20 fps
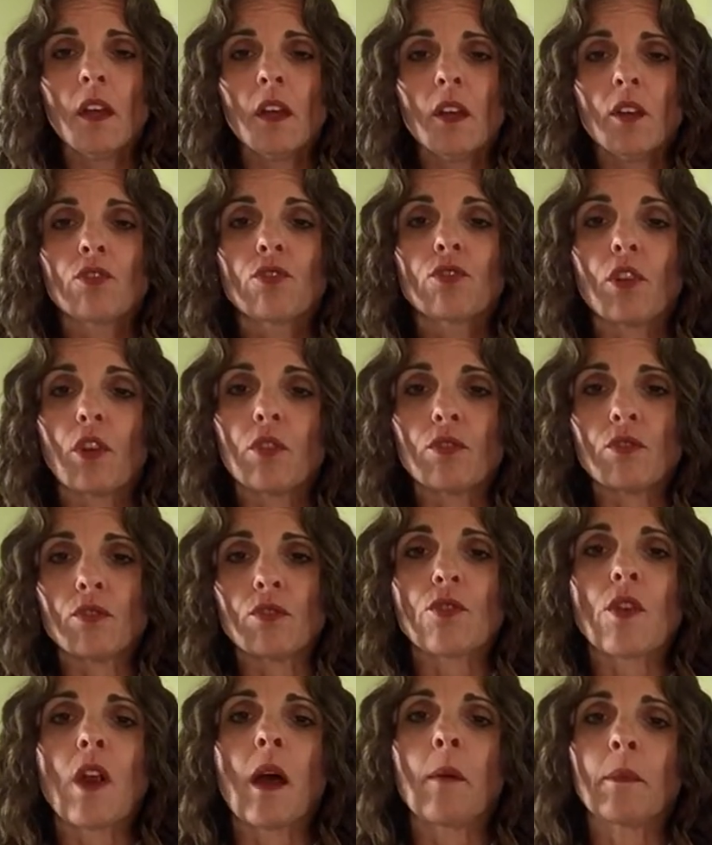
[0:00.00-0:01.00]
certain
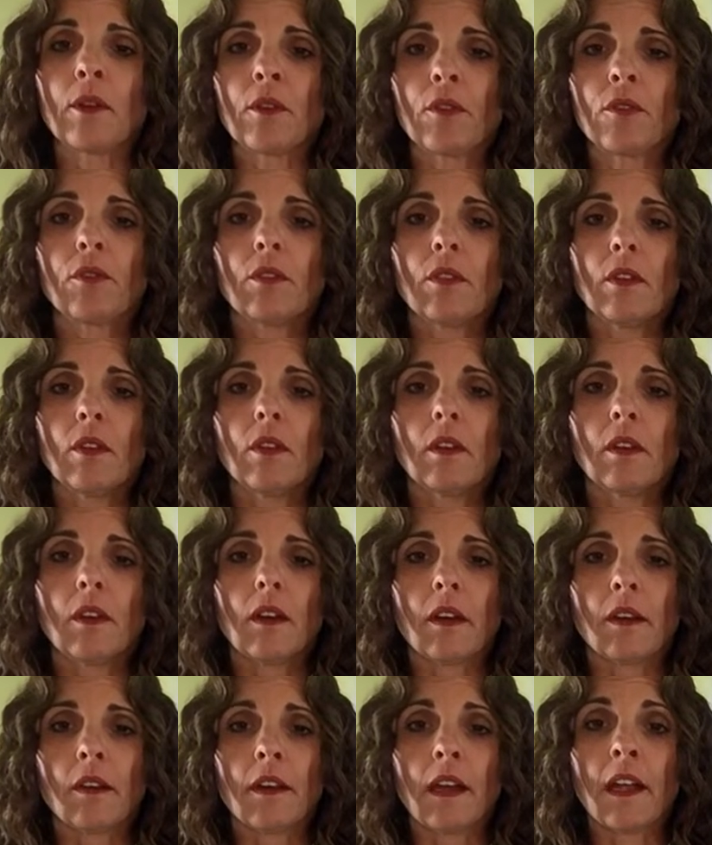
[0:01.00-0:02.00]
traumas,
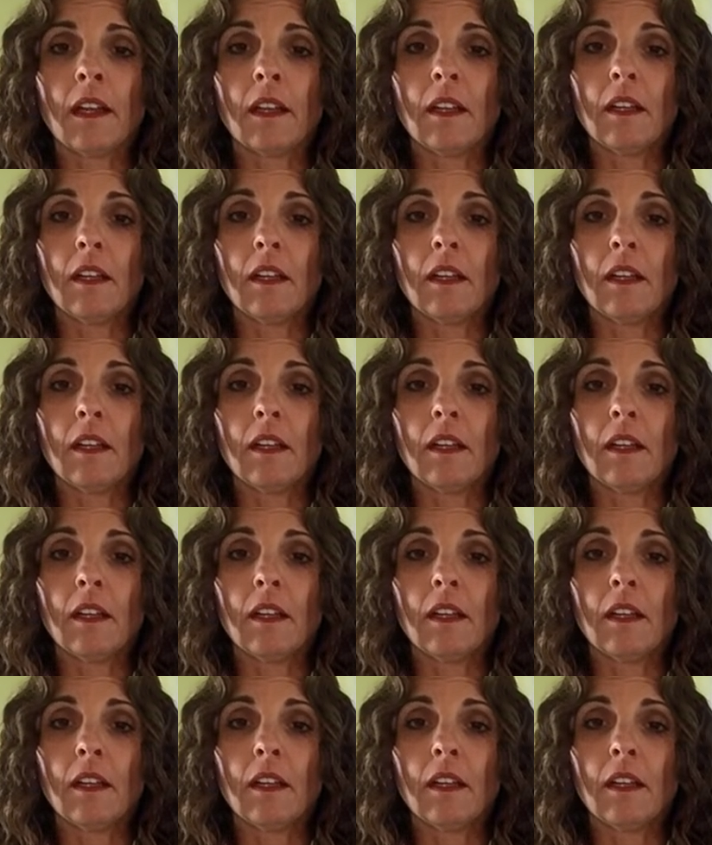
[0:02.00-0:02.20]
all right?